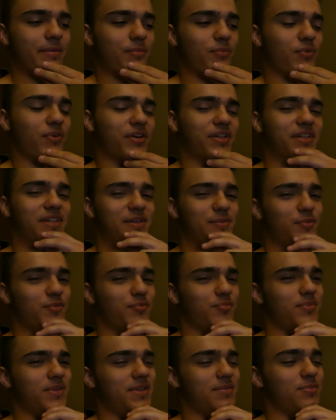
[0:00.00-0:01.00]
one clip of
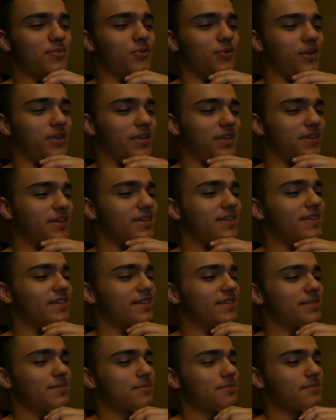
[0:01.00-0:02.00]
me bowling.
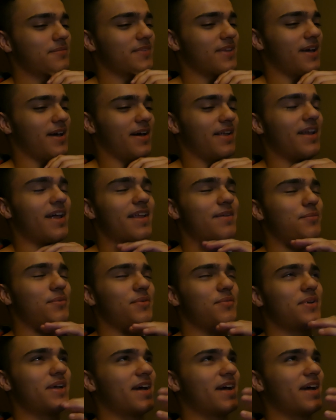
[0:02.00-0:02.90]
We